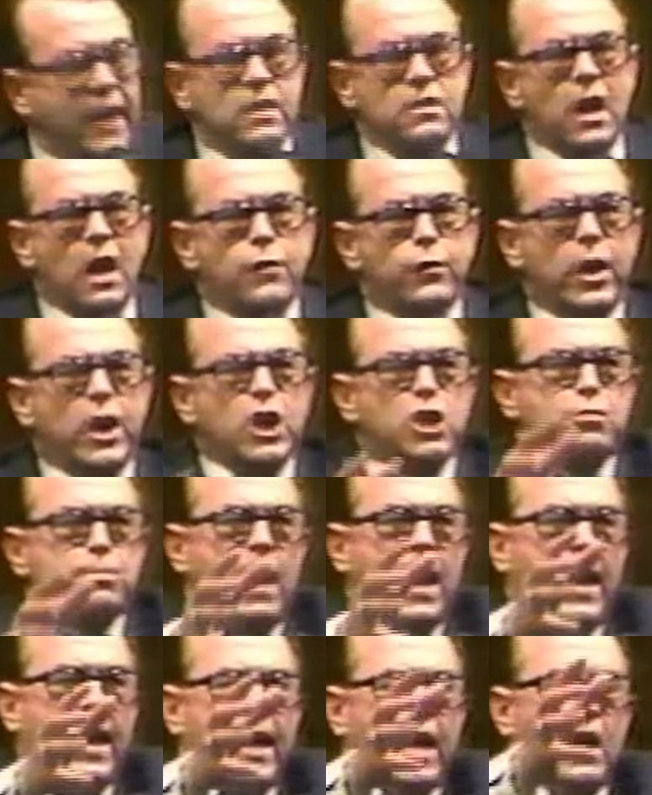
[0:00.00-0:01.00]
I did not raise
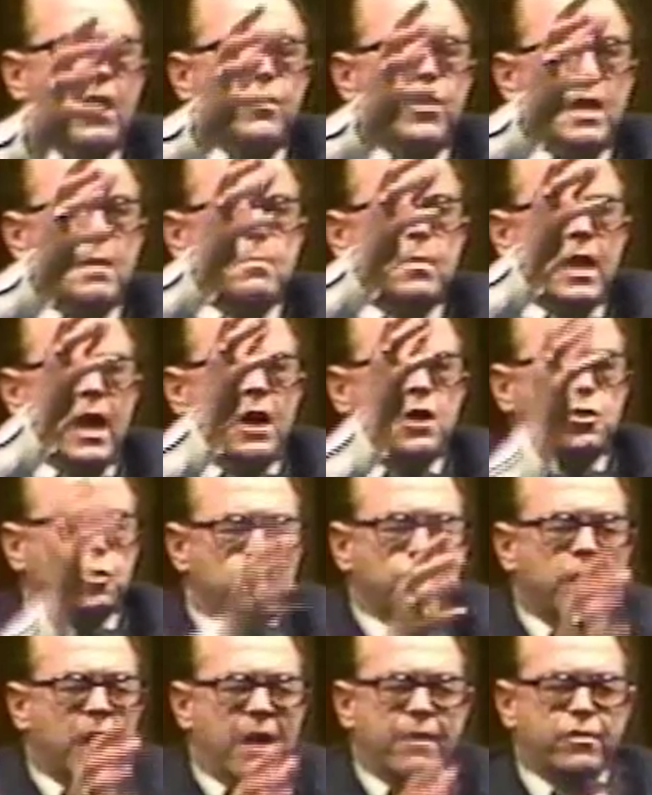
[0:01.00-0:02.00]
my hand then, but I
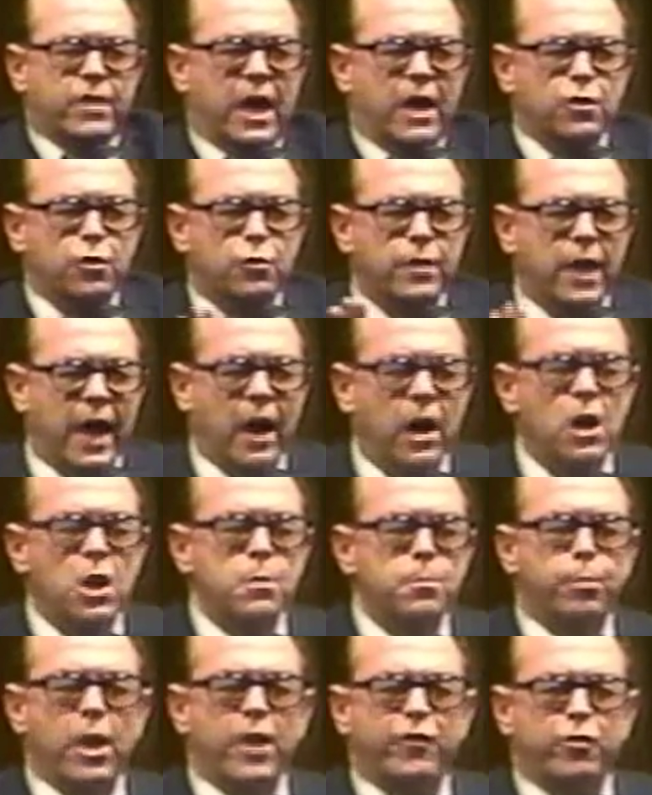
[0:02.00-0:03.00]
should have, and I do now.
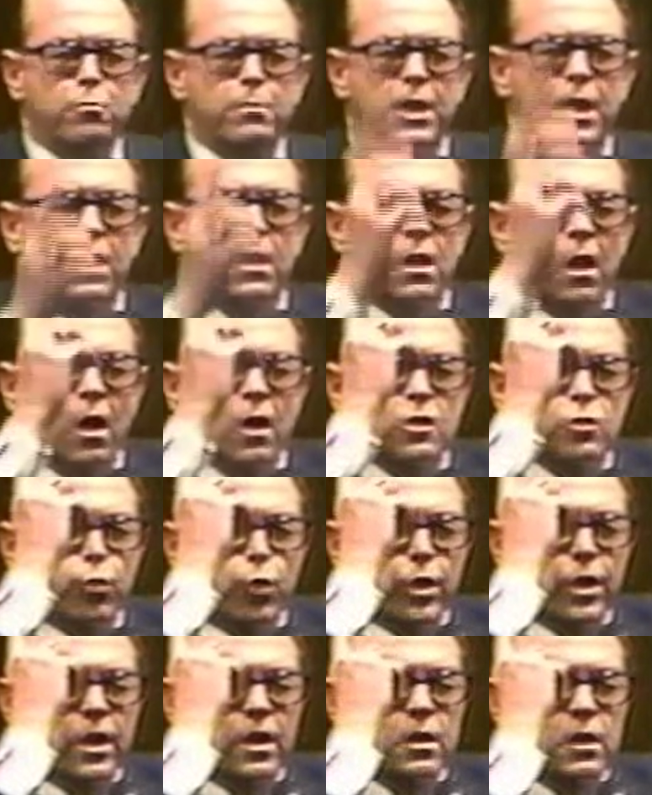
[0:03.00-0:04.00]
Pray for me. God's
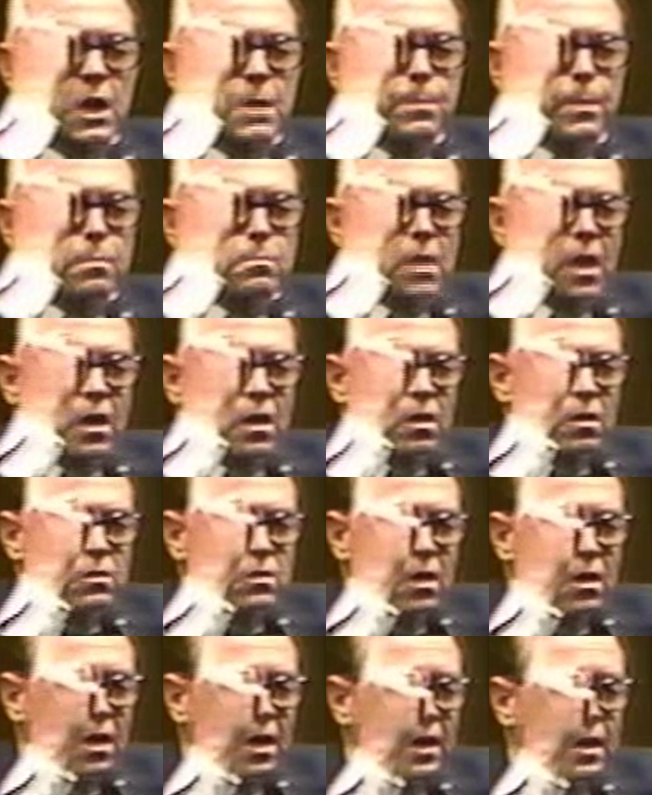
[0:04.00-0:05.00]
working deep in my
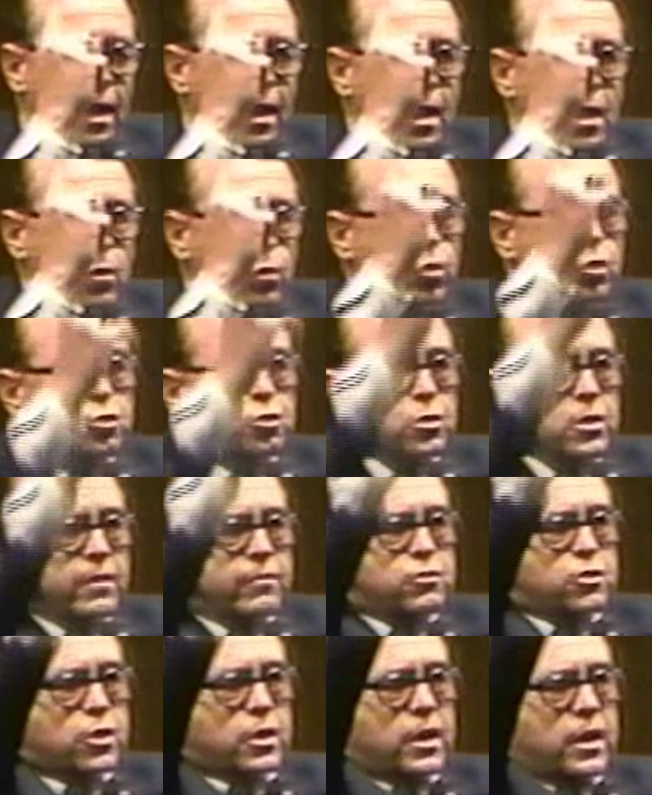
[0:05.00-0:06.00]
heart tonight. Would you
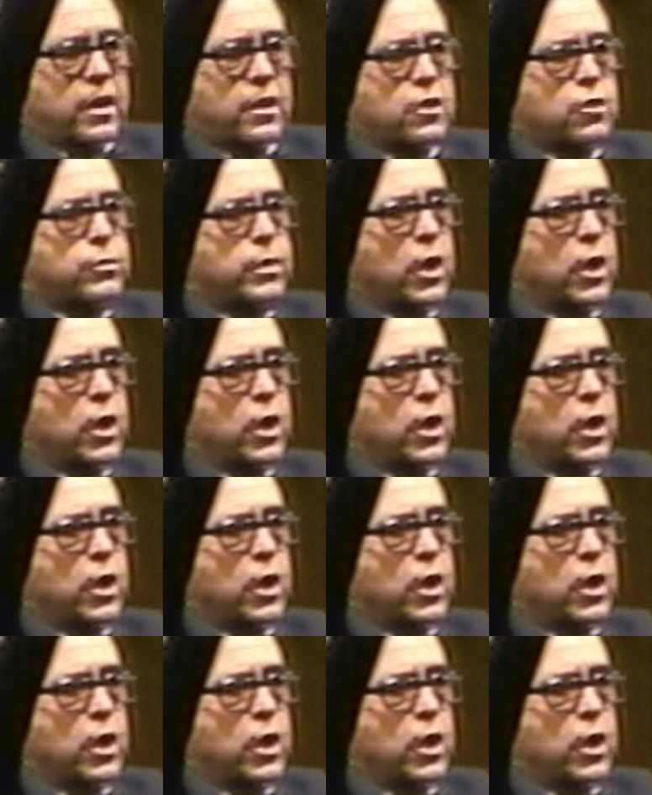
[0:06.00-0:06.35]
lift your hand?